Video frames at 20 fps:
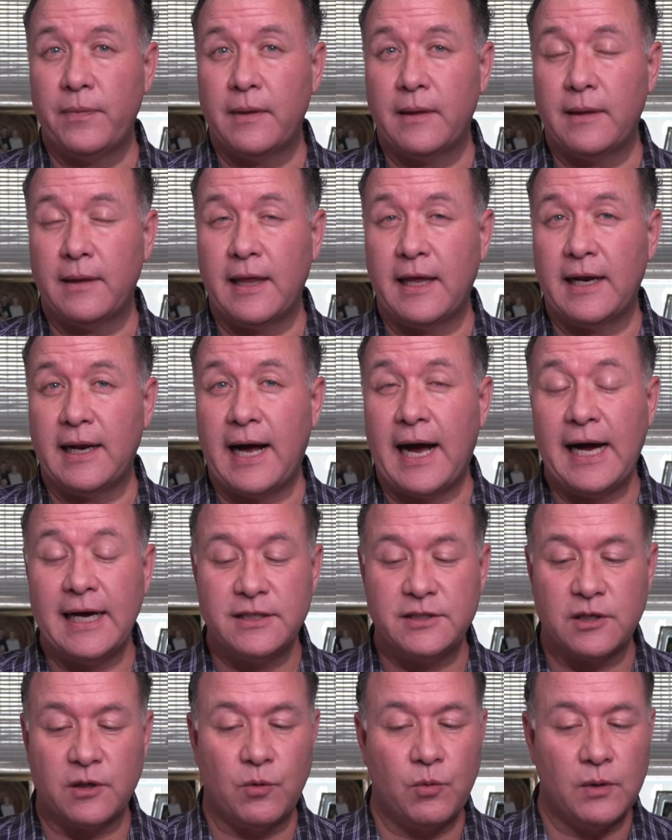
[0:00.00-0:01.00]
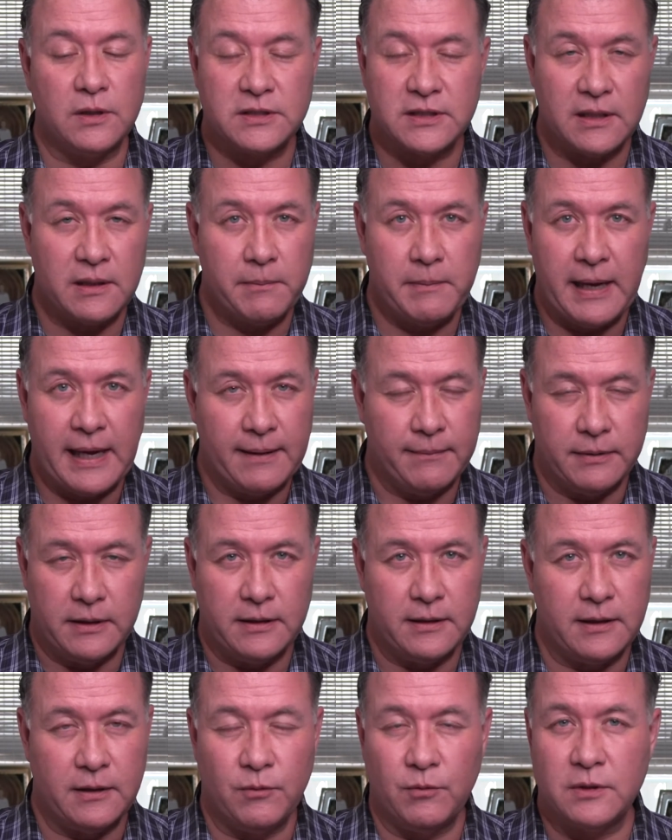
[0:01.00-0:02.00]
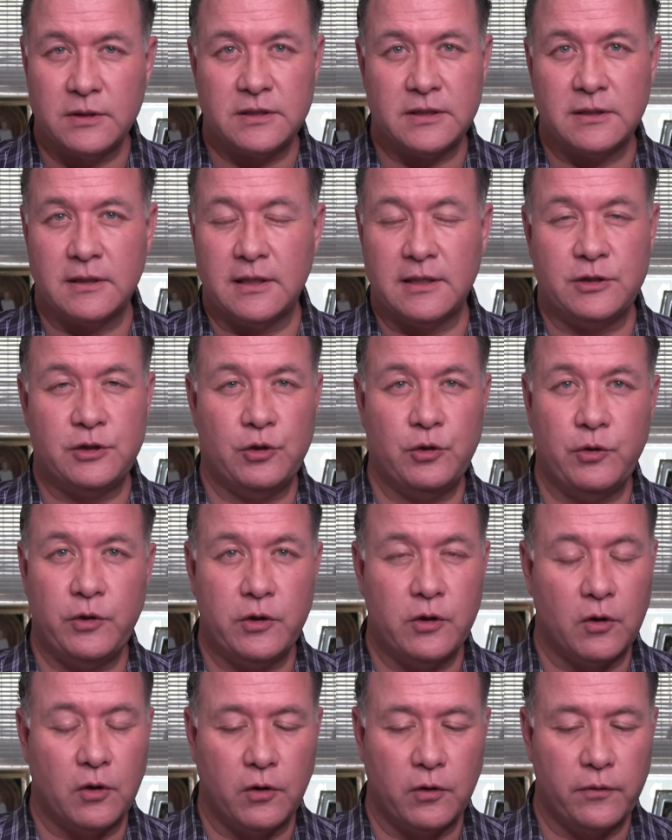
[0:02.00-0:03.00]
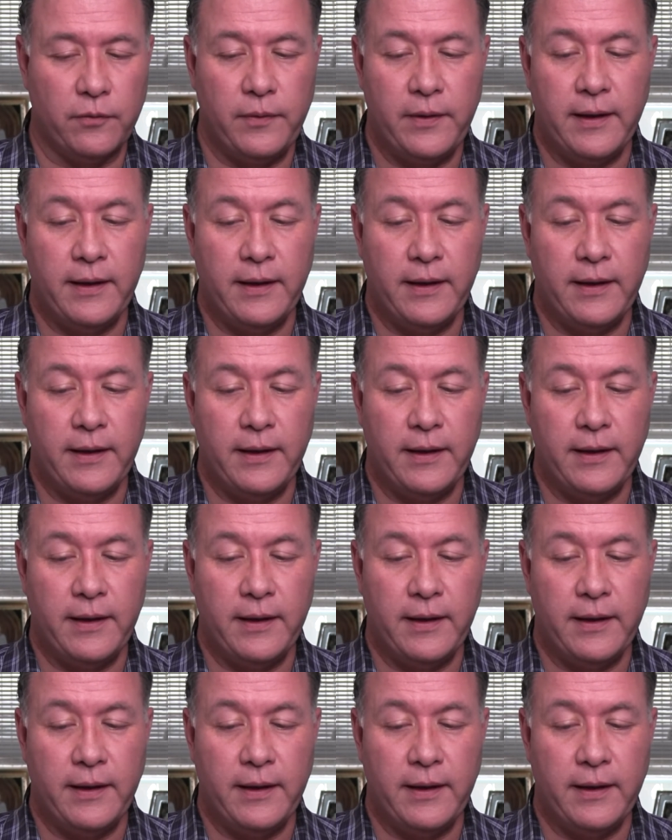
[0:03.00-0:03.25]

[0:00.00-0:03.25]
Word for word: that Isaac wasn't a baby. He wasn't a two year old.